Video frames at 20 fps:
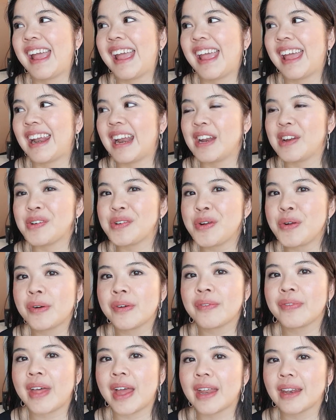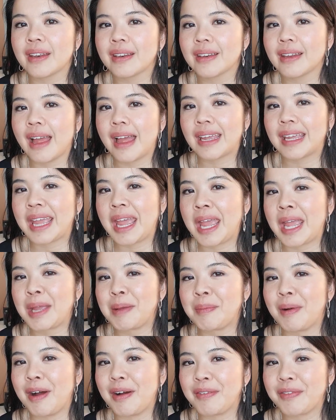and I don't know if that I
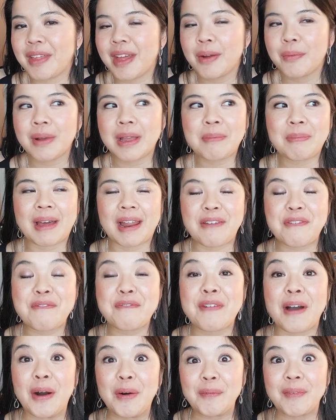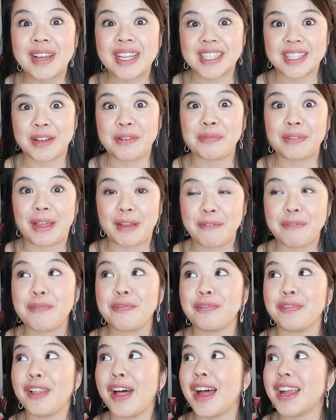came off that way, but I felt myself like
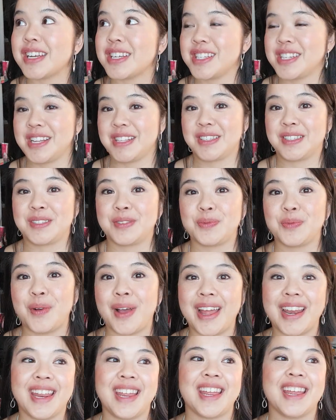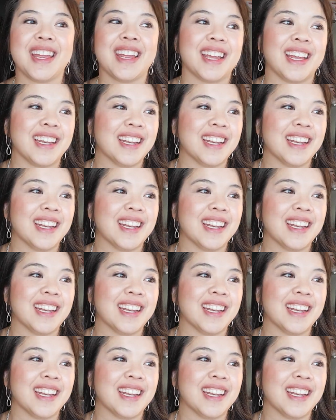flushed and sweating.